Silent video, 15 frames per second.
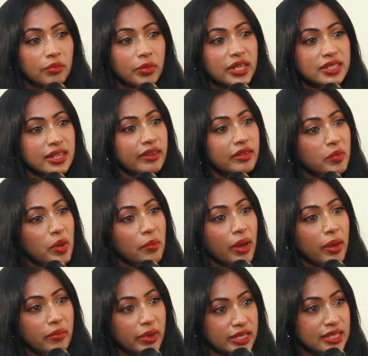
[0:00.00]
Because I remember I
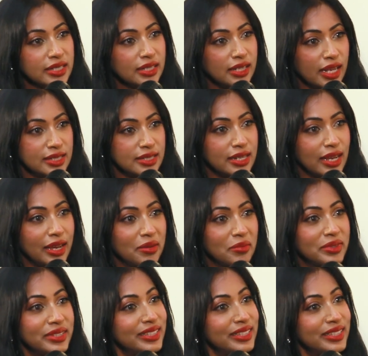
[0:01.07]
met her last time.